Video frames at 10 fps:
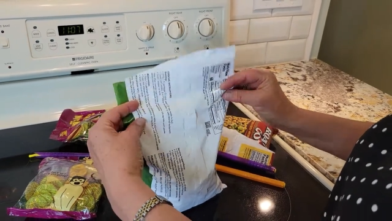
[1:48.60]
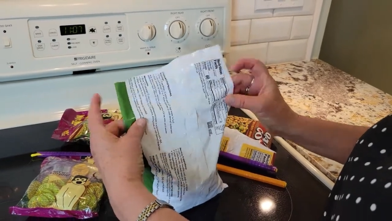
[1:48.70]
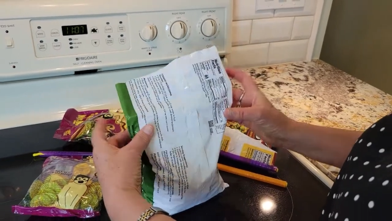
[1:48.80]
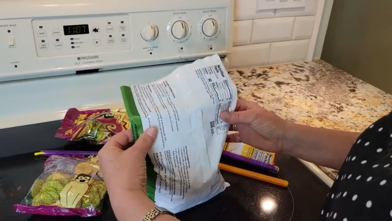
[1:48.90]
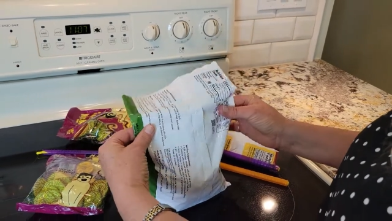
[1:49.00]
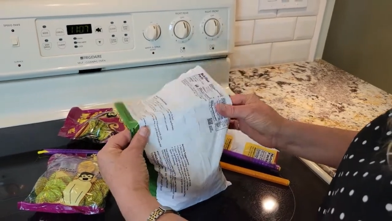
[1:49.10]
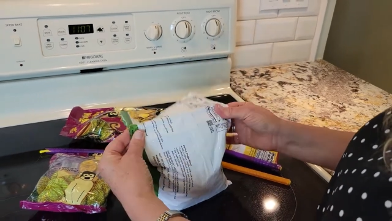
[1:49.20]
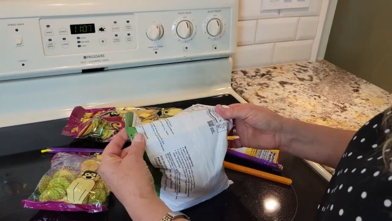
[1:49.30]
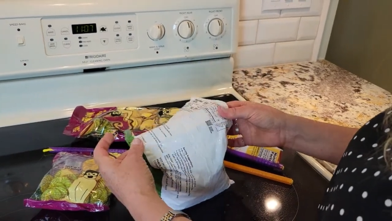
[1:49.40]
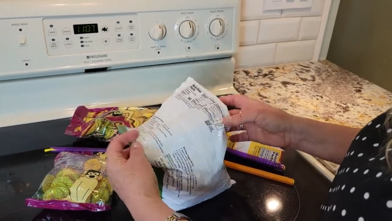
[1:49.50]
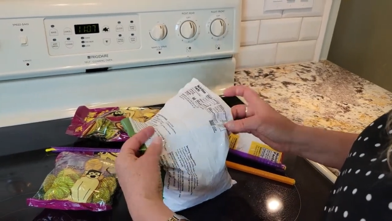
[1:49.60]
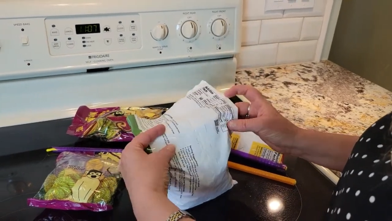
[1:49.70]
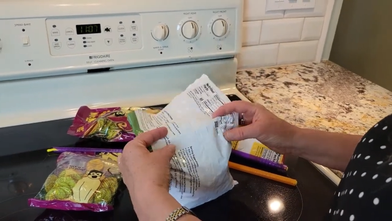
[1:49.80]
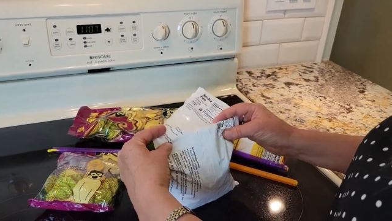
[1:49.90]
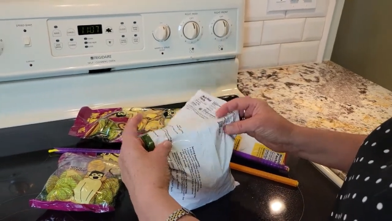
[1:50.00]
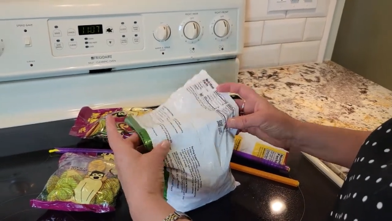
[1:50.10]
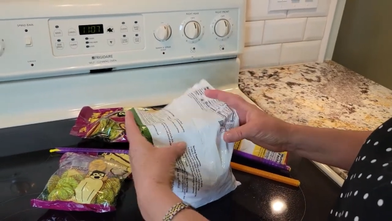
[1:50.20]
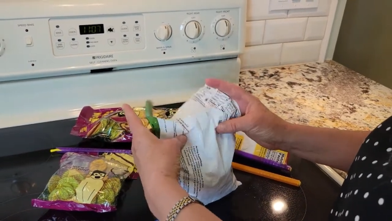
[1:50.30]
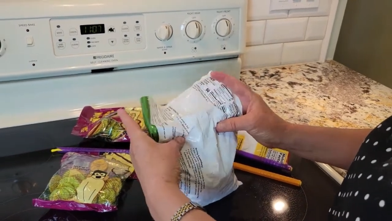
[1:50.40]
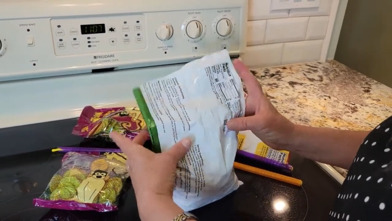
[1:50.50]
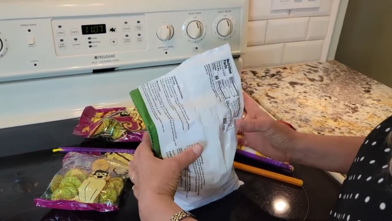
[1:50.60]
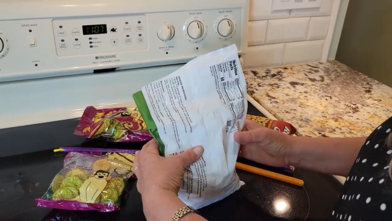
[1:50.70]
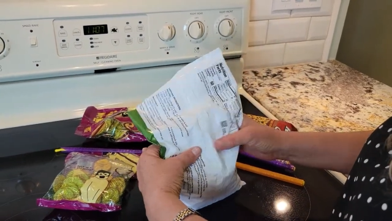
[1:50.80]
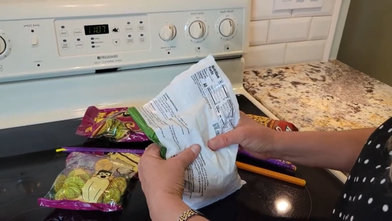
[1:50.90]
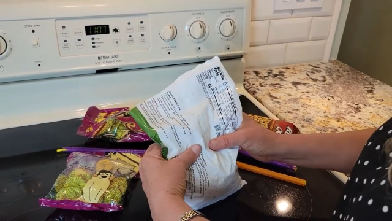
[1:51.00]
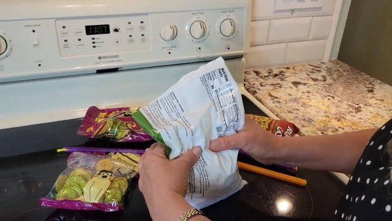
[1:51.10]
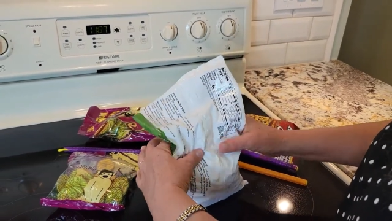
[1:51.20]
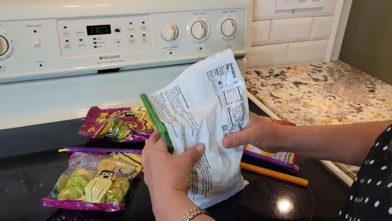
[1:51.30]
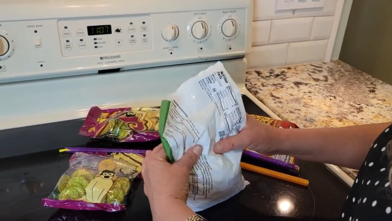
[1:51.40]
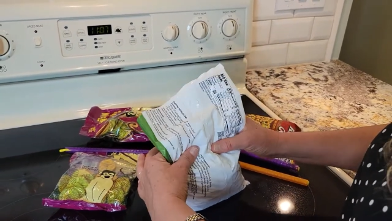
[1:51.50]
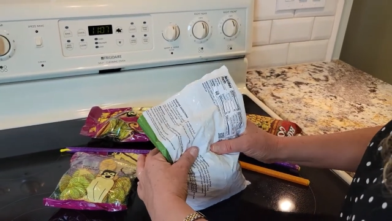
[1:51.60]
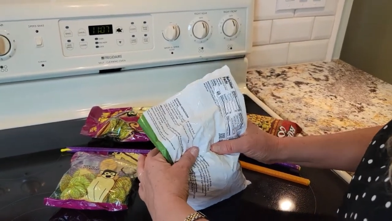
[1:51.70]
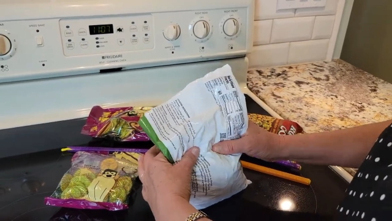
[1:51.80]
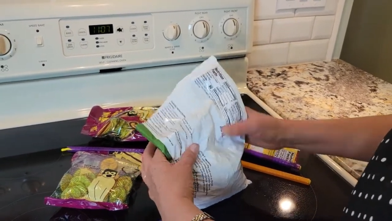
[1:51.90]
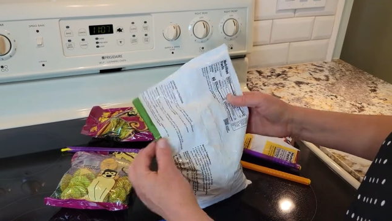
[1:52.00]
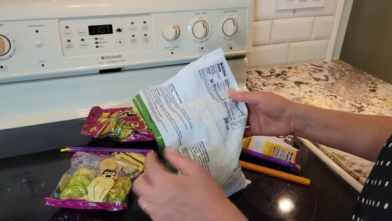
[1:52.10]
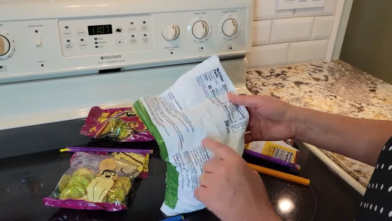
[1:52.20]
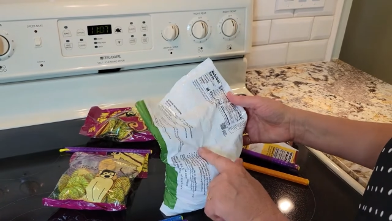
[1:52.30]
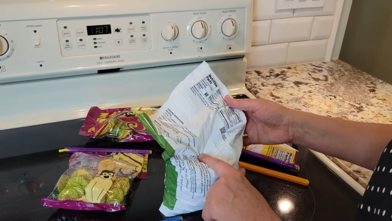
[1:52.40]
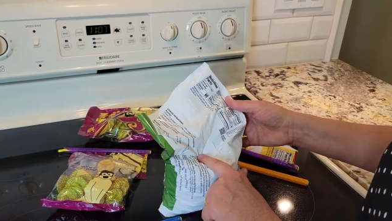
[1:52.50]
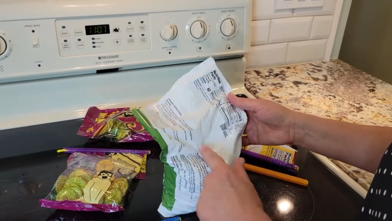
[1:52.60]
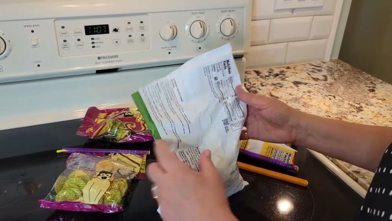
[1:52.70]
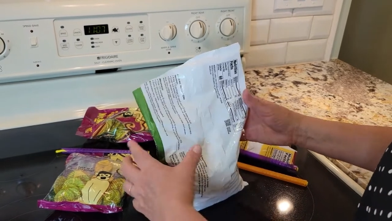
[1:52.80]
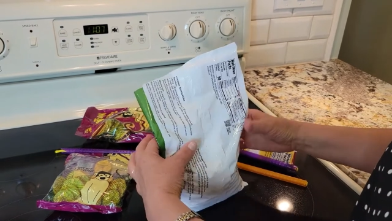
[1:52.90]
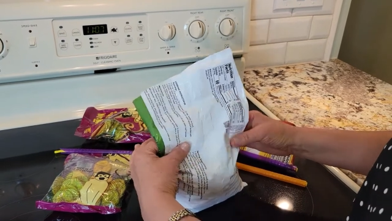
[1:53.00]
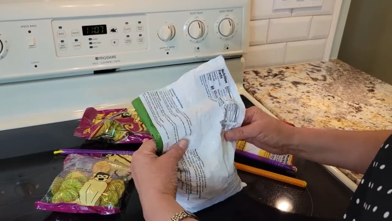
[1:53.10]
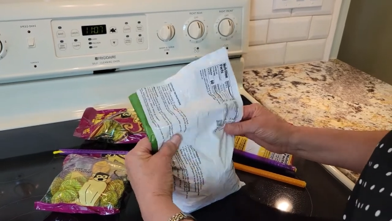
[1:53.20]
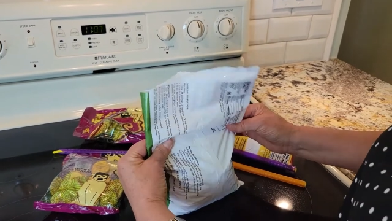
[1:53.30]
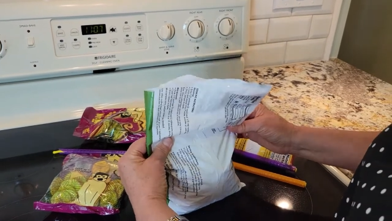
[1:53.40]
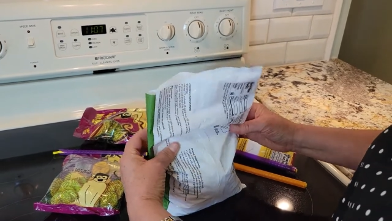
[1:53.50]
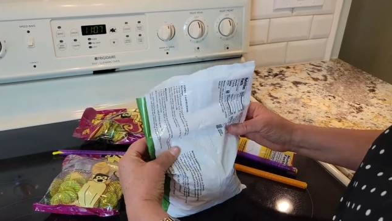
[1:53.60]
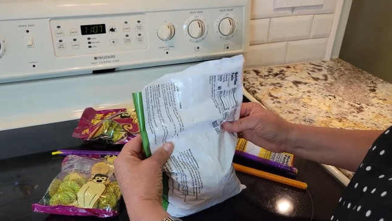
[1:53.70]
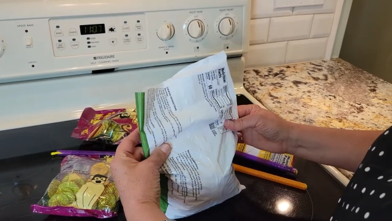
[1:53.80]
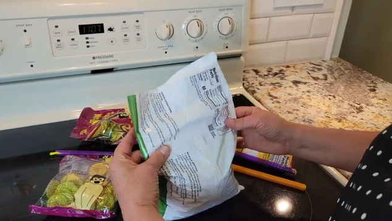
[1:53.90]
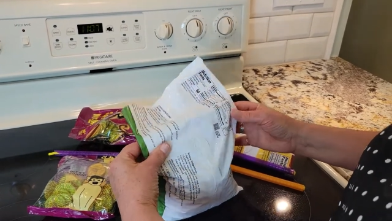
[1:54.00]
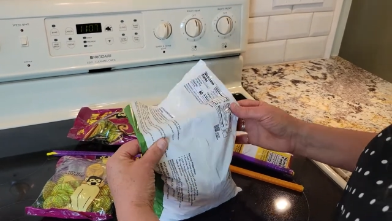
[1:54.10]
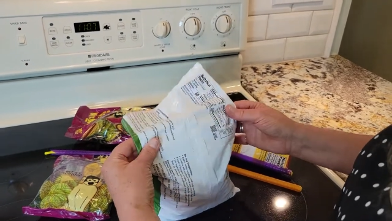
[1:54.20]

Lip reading: Nobody's mouth can be seen.